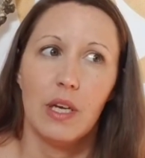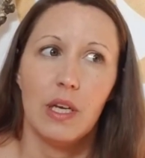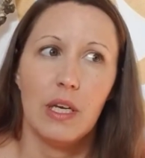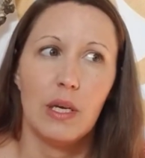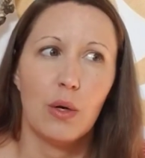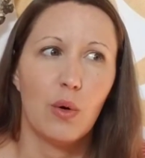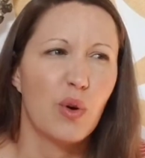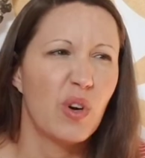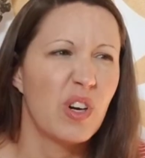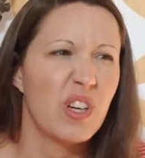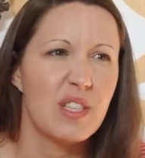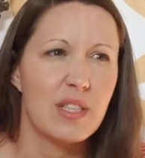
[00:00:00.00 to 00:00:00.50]

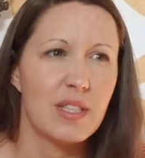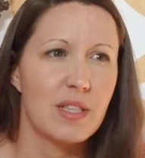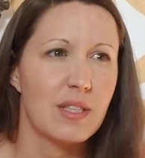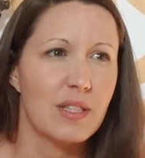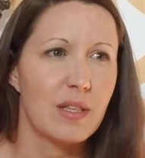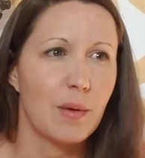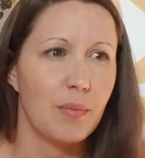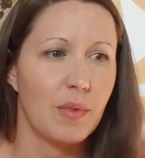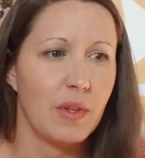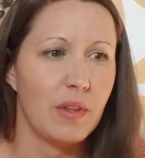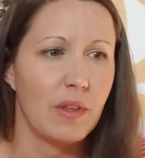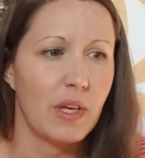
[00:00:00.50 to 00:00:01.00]
Or is it
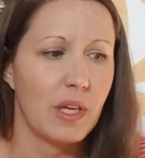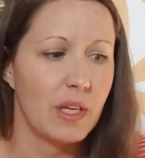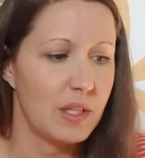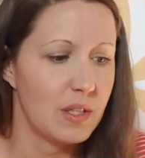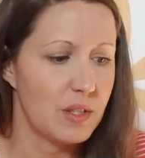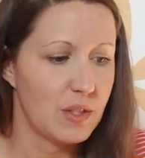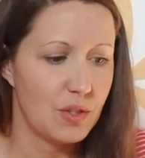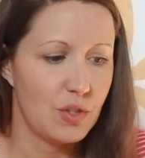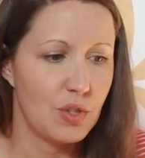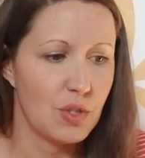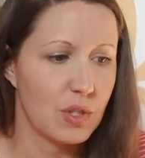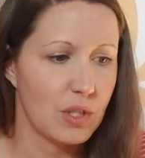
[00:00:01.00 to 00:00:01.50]
something that is
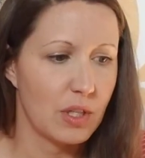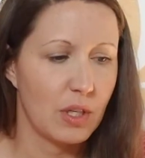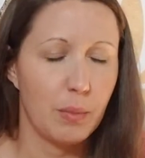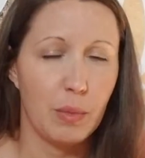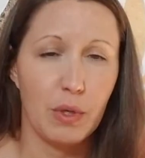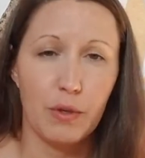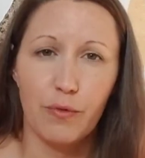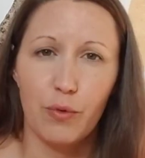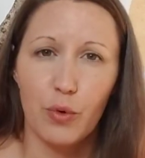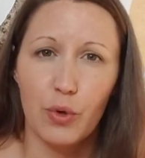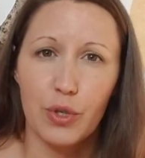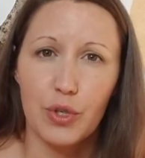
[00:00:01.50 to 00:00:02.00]
just going to be
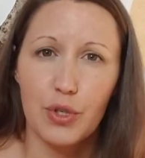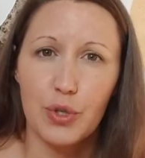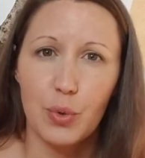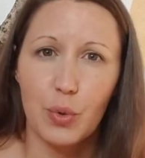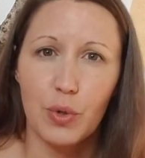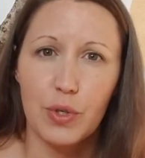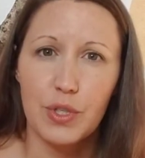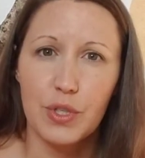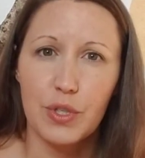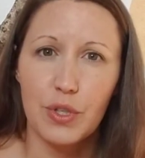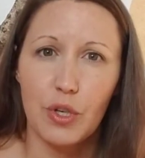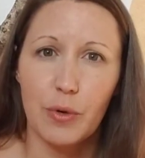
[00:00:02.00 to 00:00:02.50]
for a
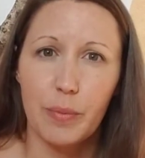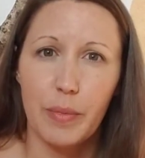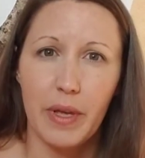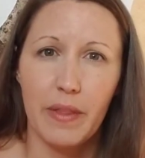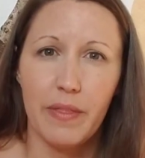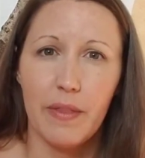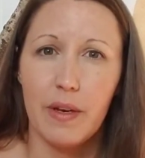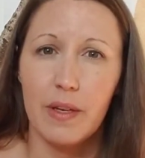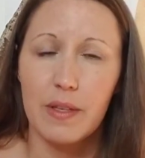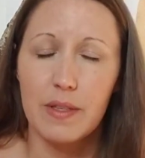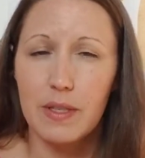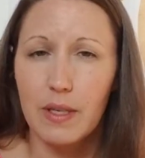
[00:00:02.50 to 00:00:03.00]
short term and
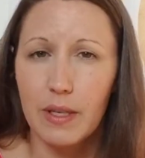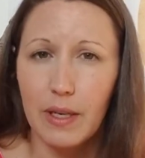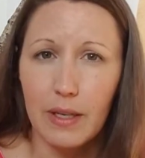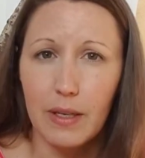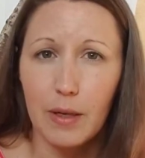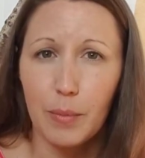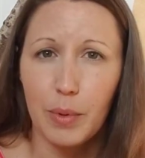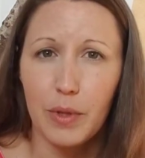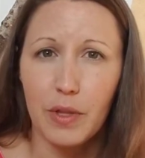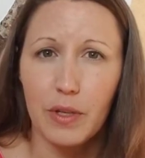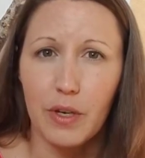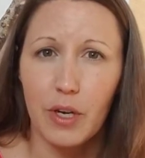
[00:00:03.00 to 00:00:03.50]
then it's going to end
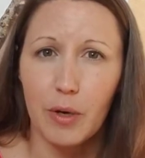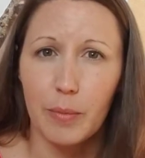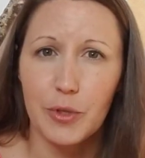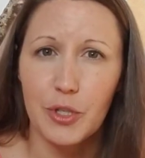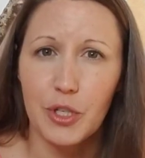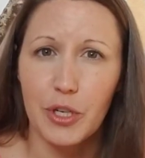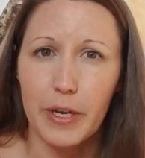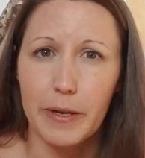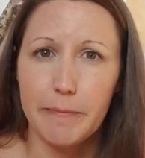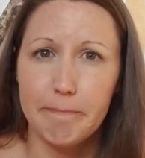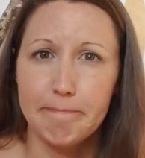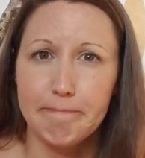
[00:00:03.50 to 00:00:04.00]
up in the garbage
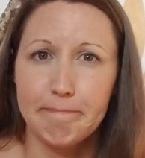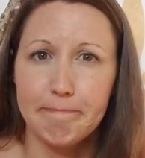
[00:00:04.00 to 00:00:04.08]
again?